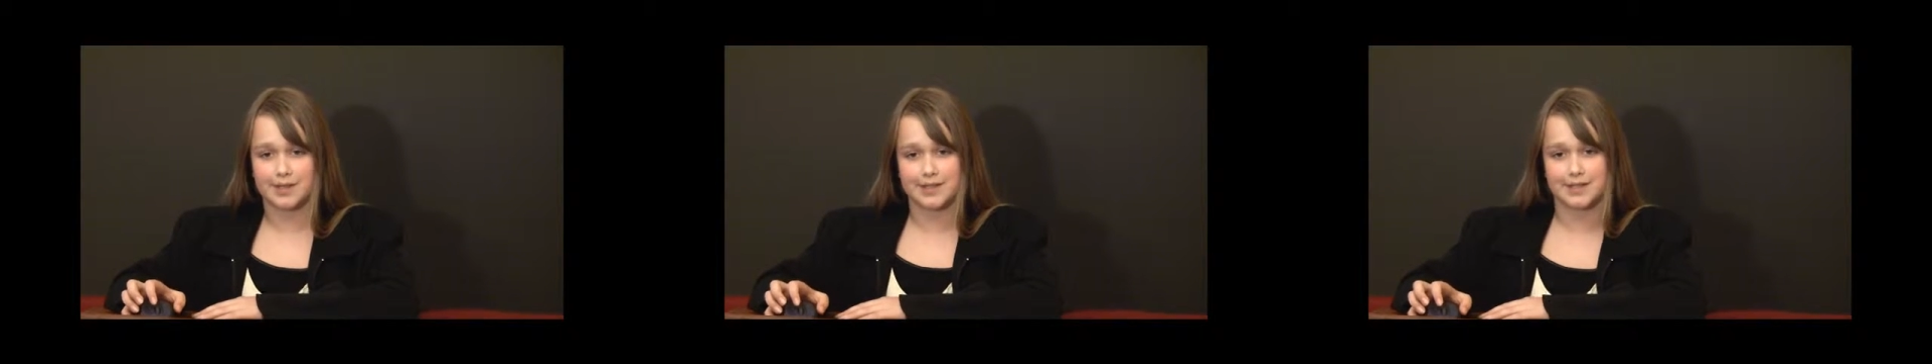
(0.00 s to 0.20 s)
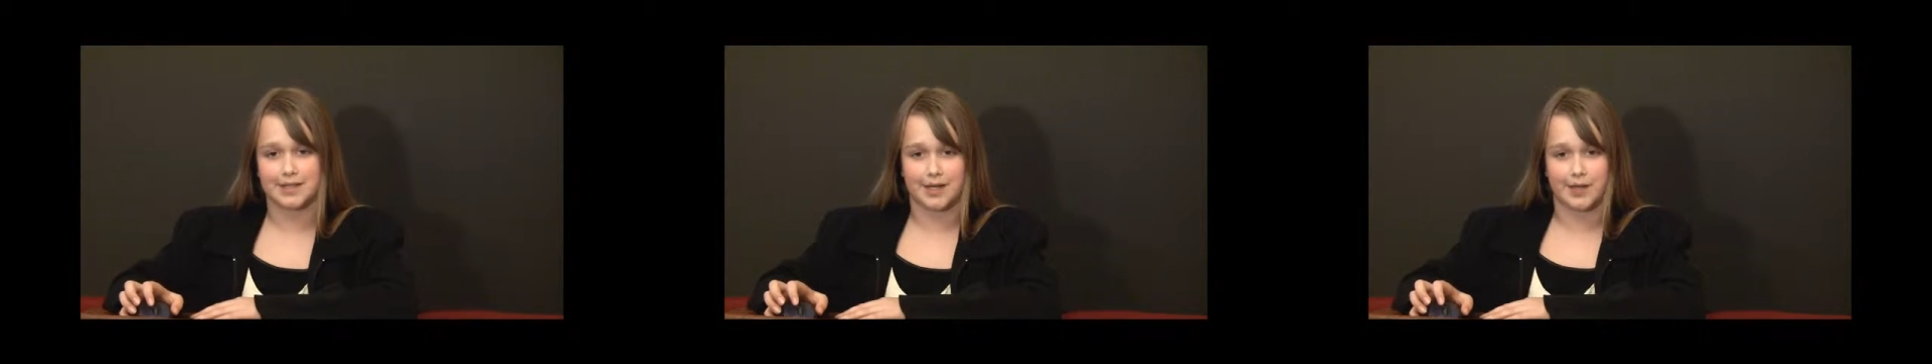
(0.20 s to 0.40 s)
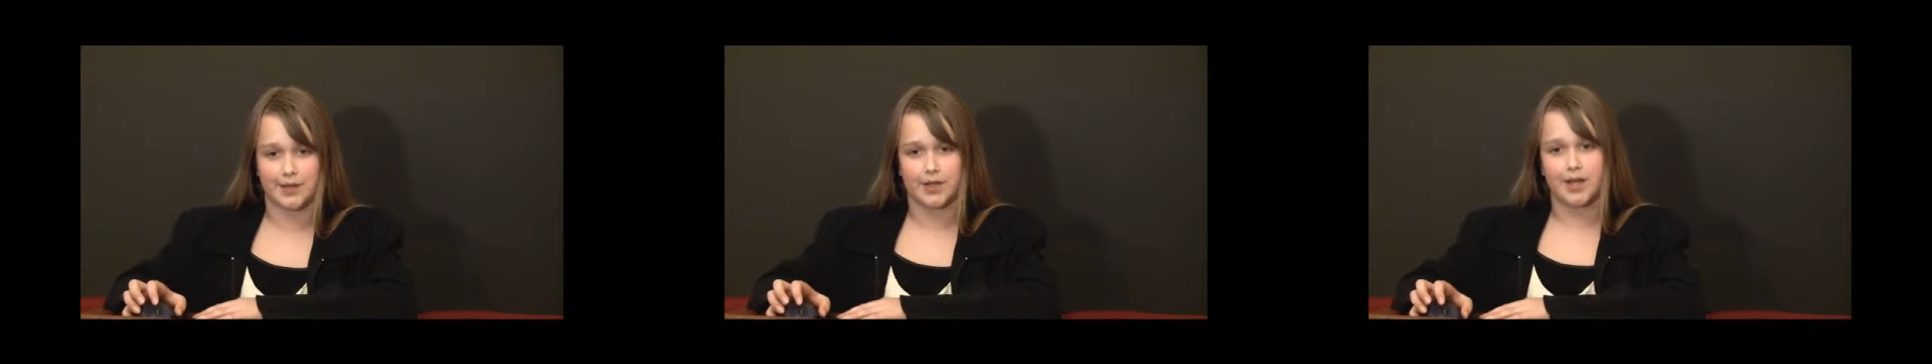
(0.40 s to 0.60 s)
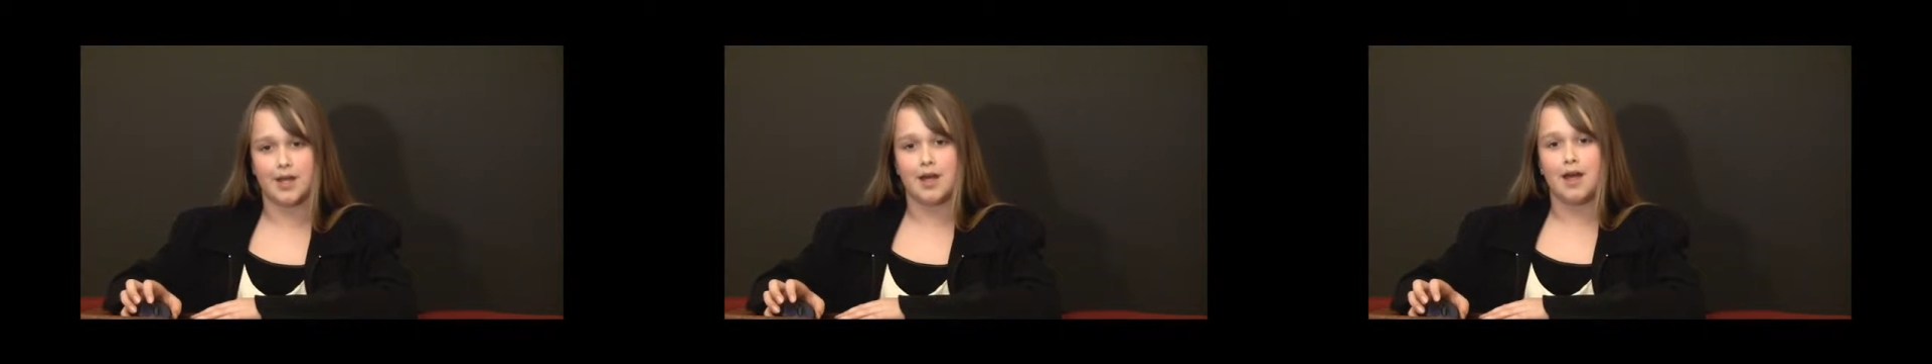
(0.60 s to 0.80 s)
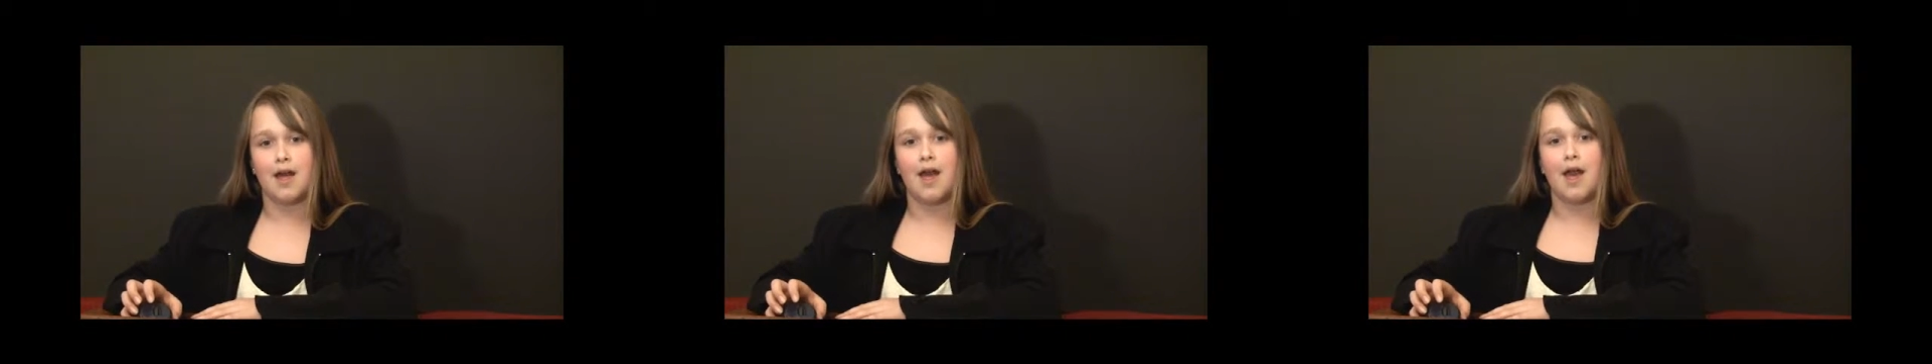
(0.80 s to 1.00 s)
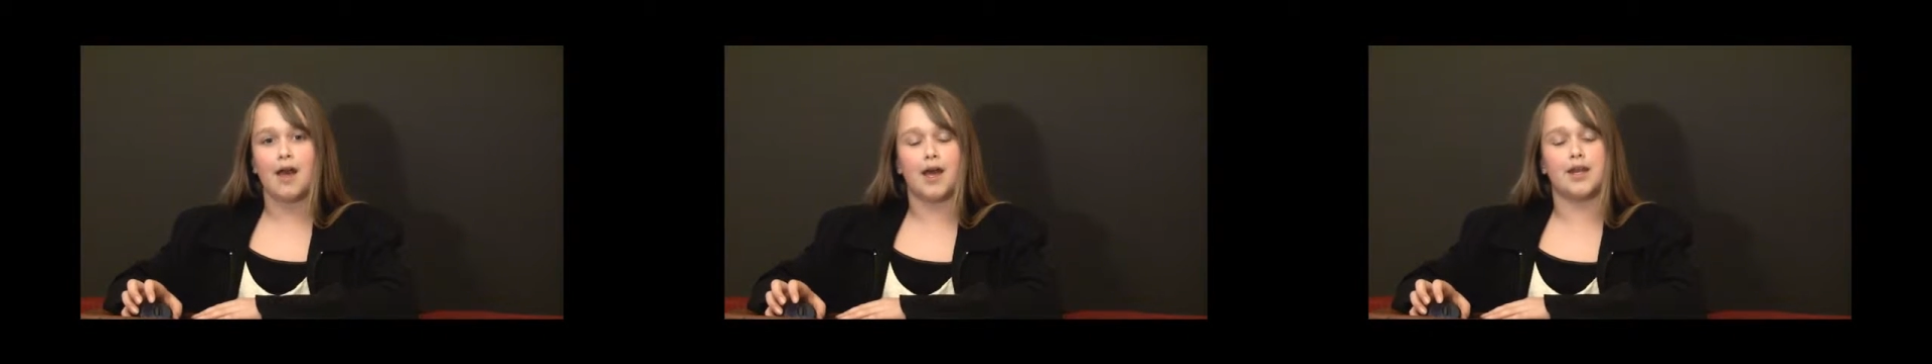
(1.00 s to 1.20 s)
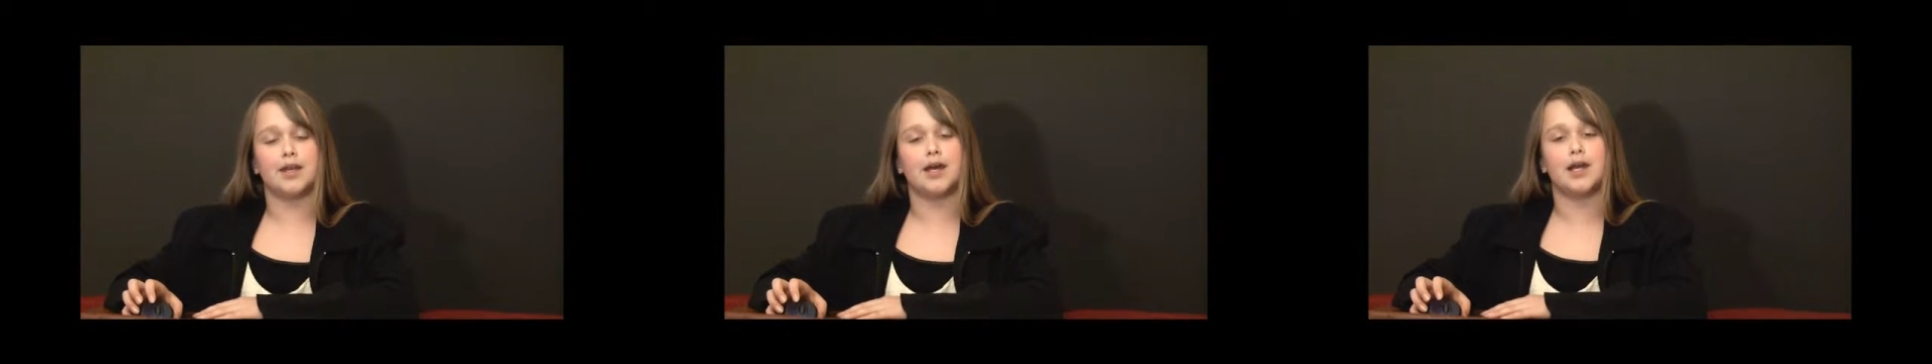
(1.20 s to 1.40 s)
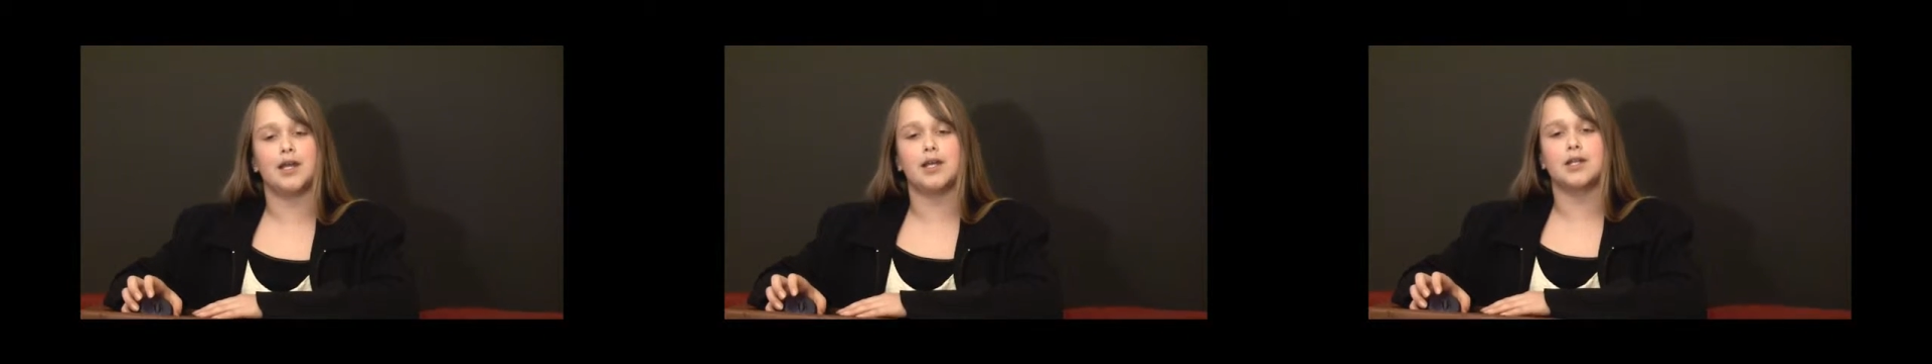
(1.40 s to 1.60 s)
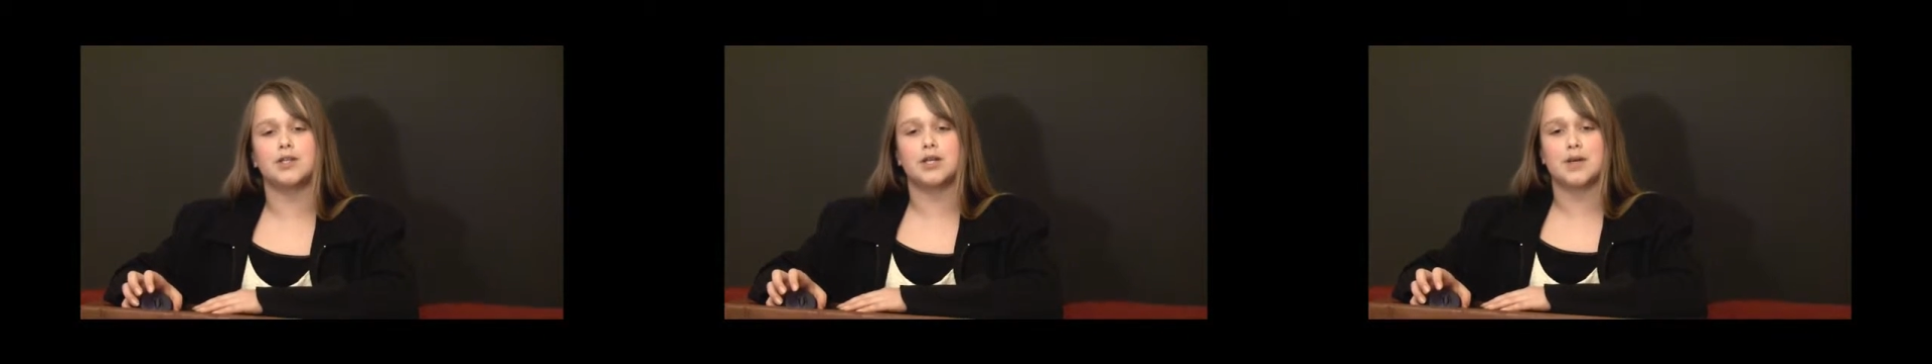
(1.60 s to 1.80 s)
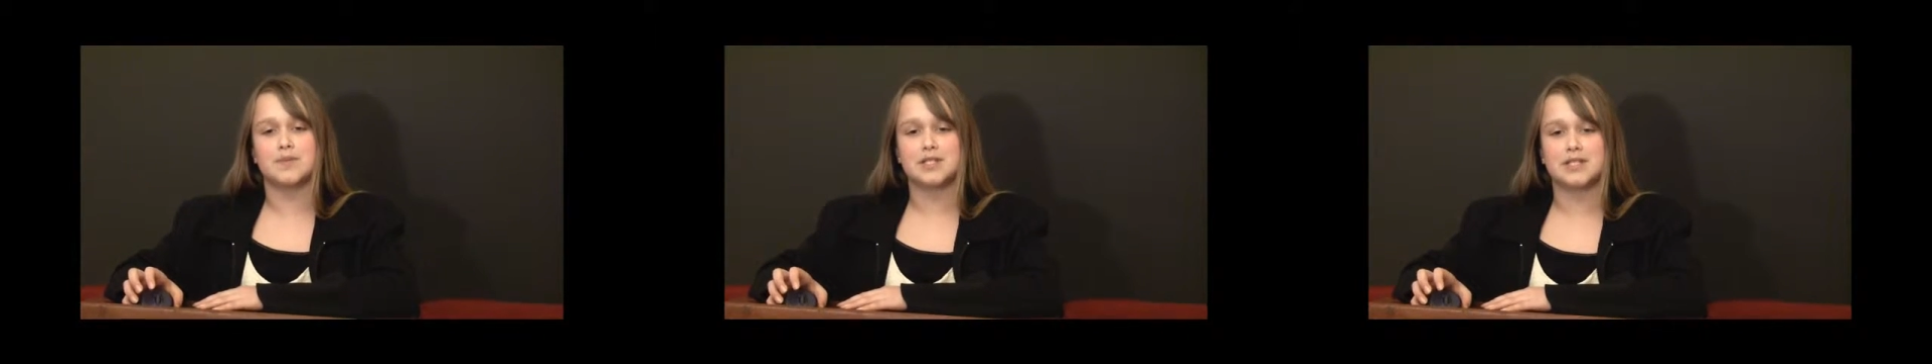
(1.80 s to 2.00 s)
to the sun. At night,
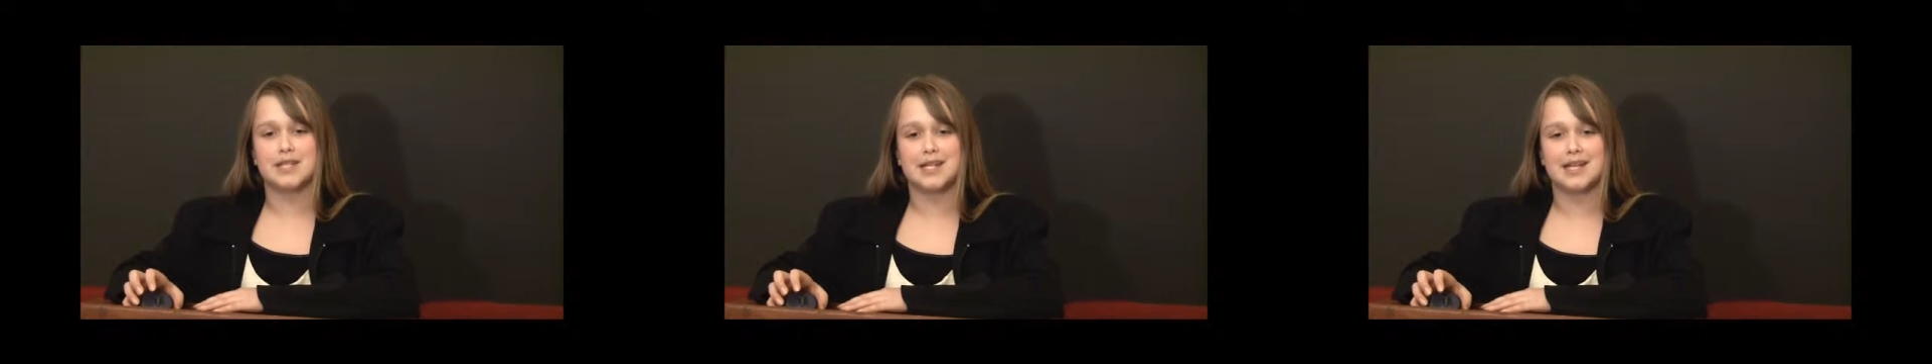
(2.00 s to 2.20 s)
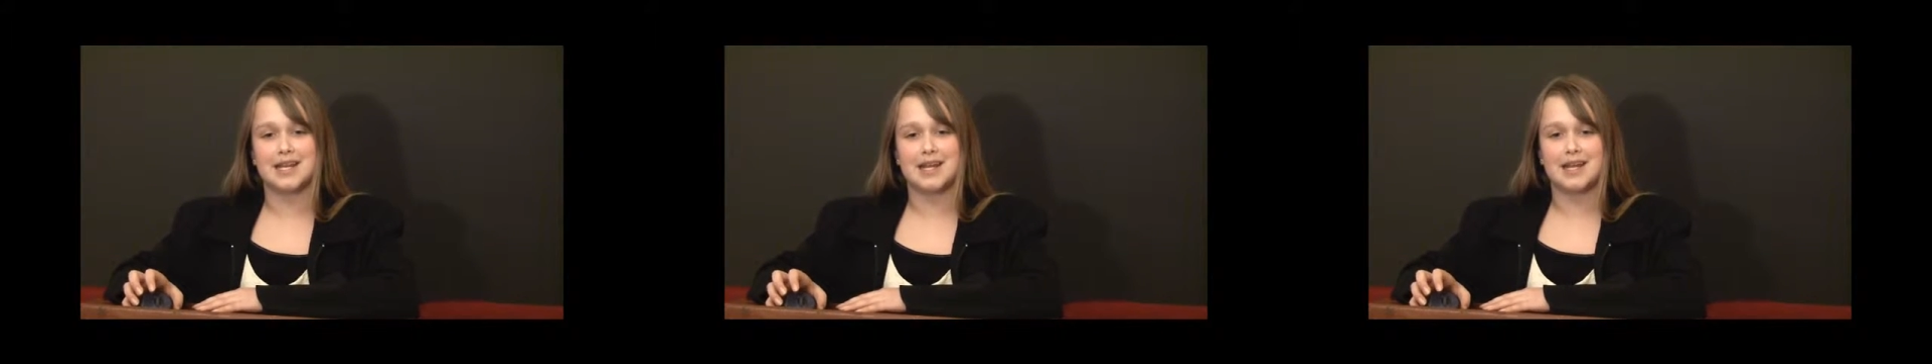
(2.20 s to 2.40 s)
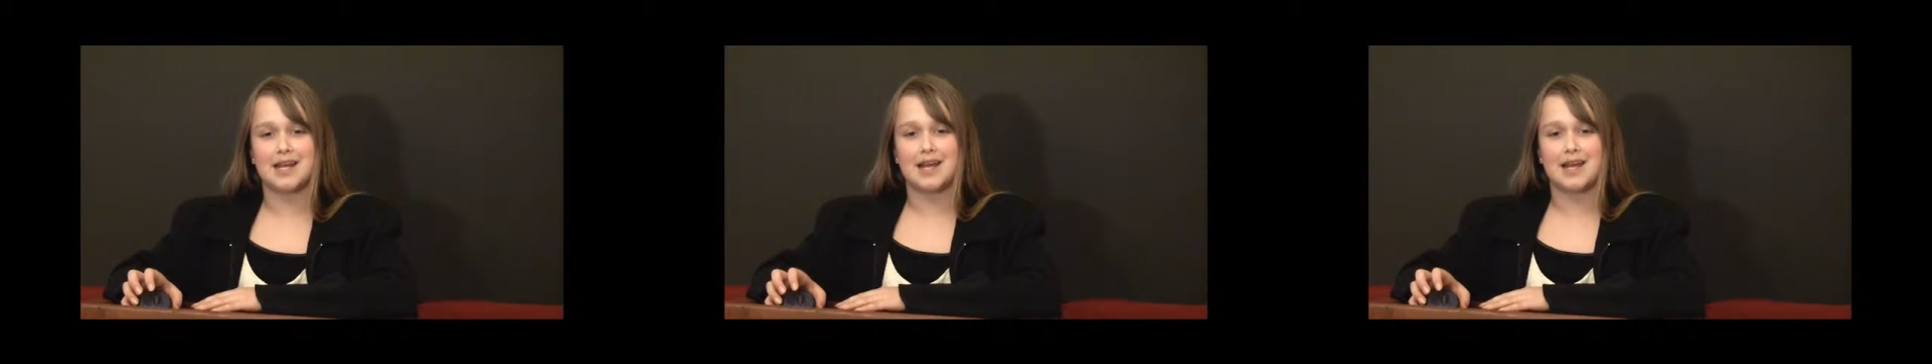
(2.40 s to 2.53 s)
it drops to